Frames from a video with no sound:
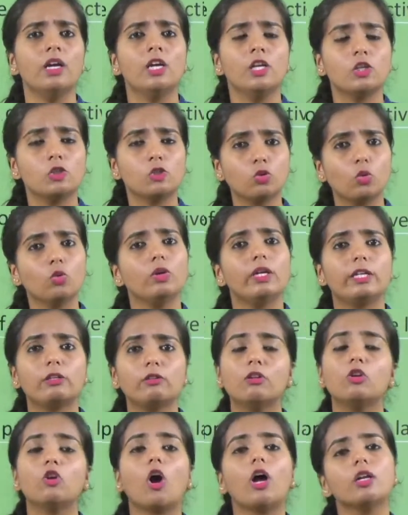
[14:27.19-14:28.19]
So it
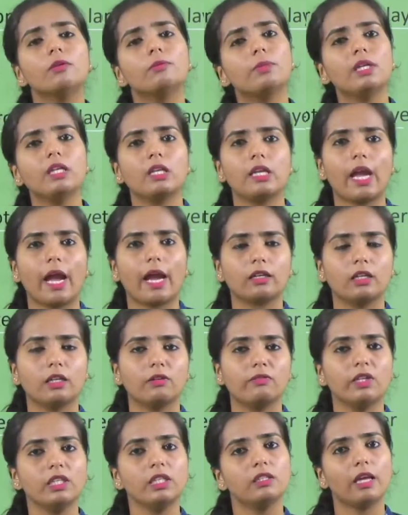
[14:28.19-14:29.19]
will not be reacting
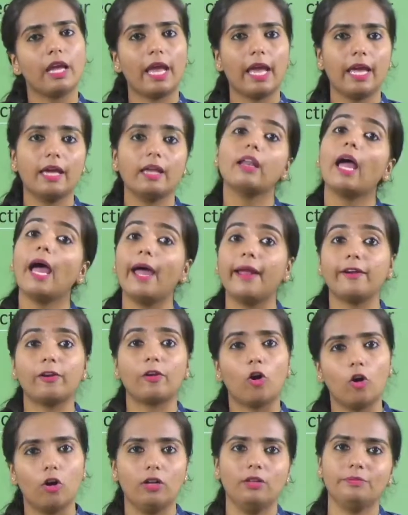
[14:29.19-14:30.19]
with air at
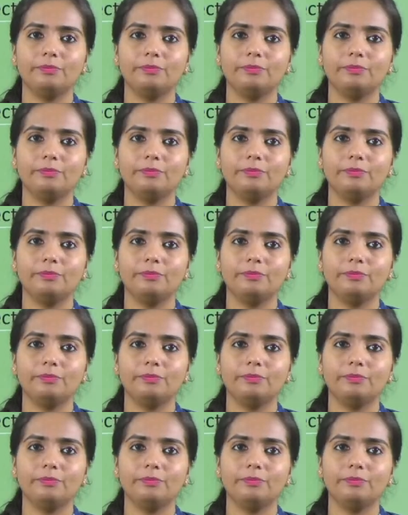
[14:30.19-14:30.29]
all.